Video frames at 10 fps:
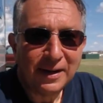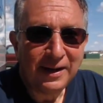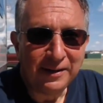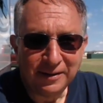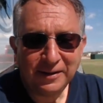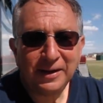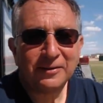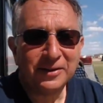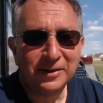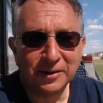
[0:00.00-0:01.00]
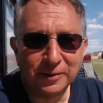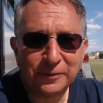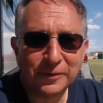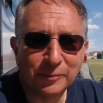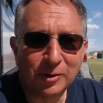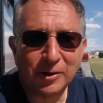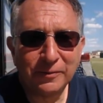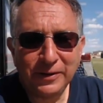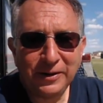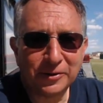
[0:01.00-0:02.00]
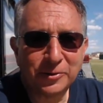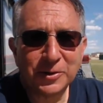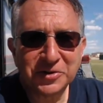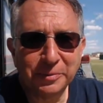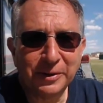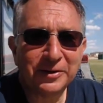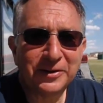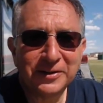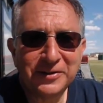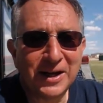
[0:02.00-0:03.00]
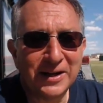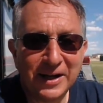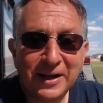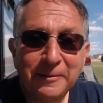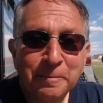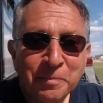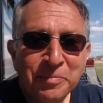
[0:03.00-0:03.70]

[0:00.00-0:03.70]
Hey, Alan here from RVAcrossAmerica.net